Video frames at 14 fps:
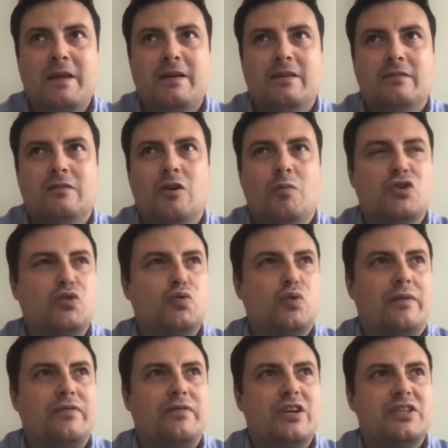almost
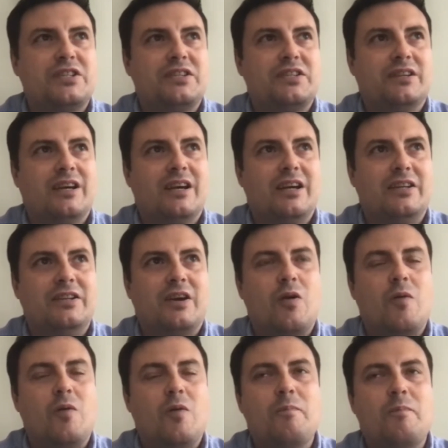12 years in the
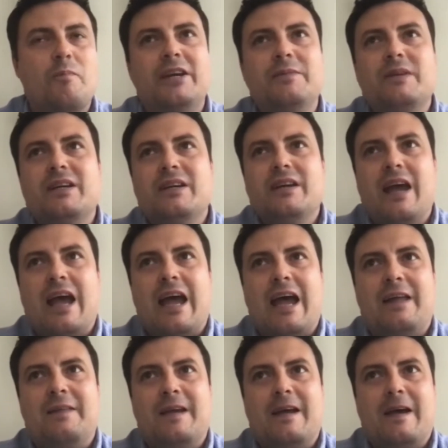company. And
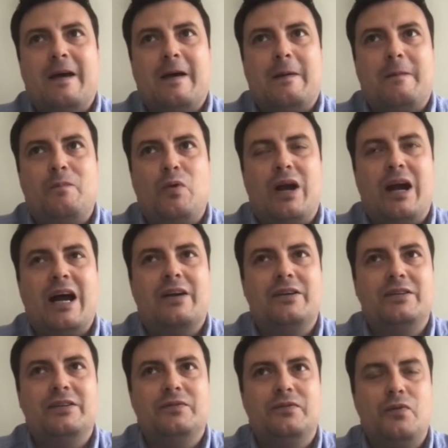
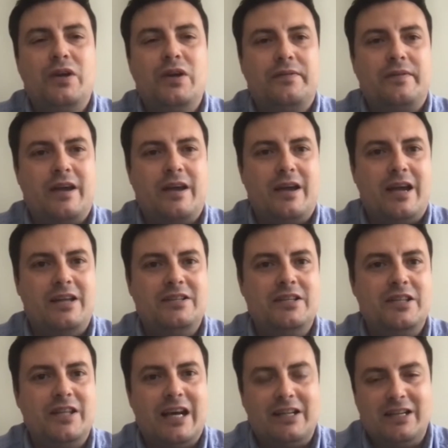regarding with
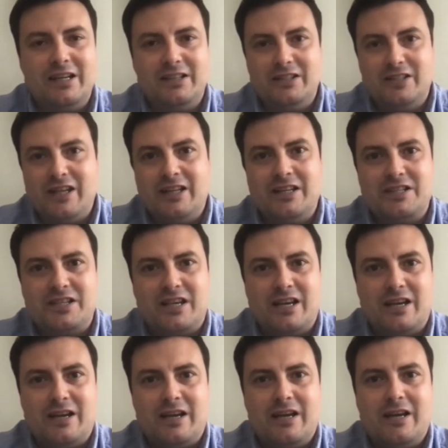NTT DATA is
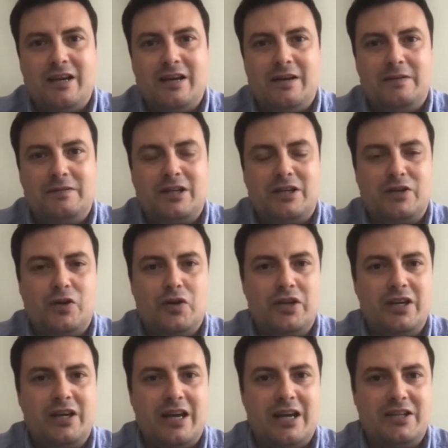a
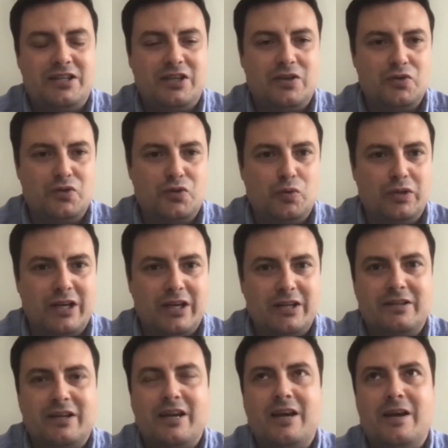technology IT
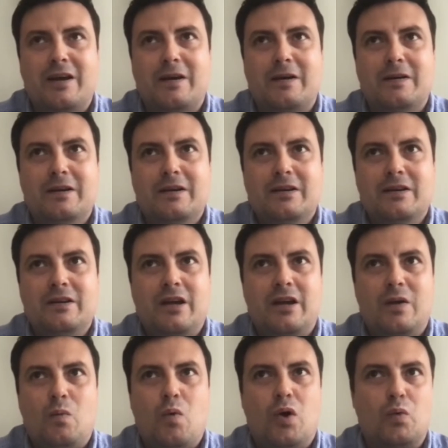consultant
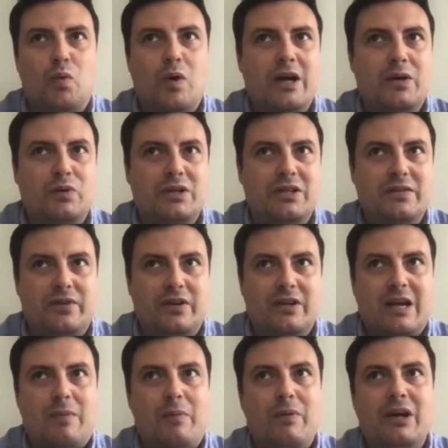worldwide with different
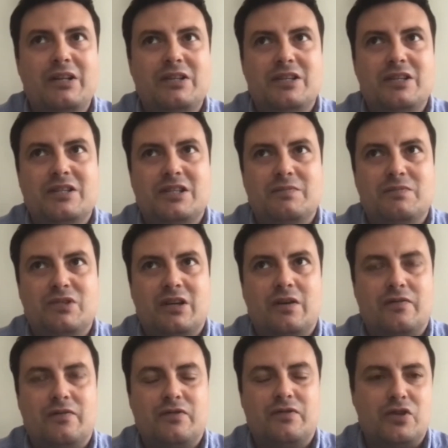capabilities in terms
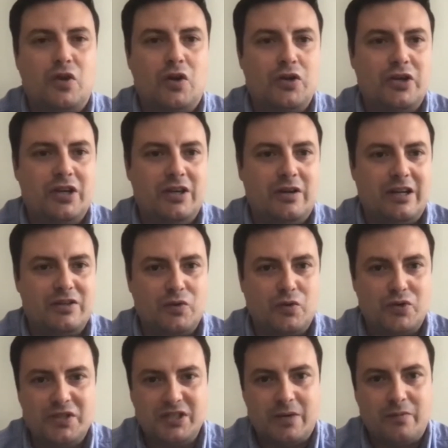of technology and
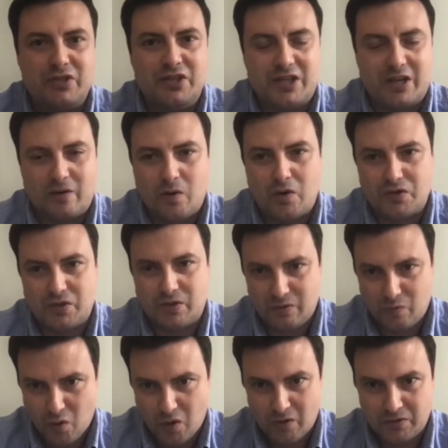outsourcing services across all the
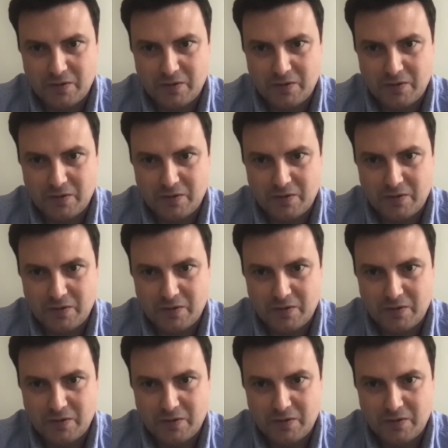world.